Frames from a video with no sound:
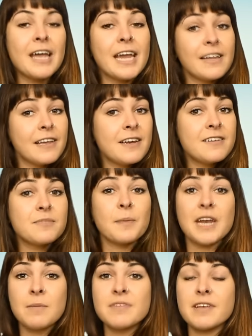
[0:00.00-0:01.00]
Hey ladies,
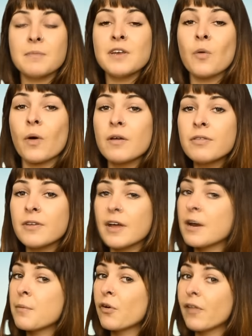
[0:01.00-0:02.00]
my name is Amy North,
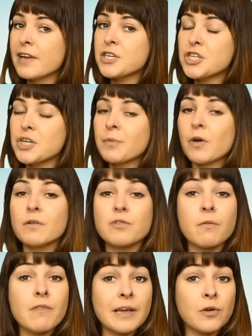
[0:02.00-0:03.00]
and I'm a relationship coach
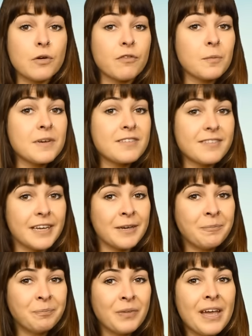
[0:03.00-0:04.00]
from Vancouver,
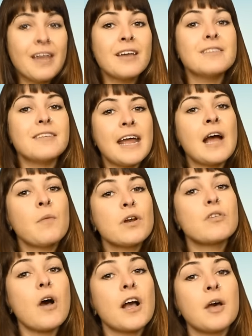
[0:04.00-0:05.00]
BC. Today I
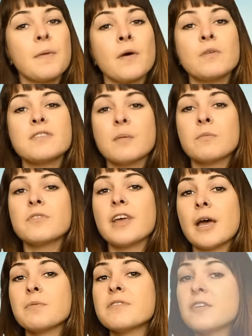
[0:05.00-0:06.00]
want to talk about some
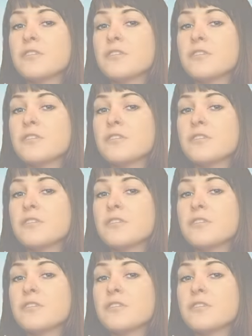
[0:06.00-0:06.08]
tips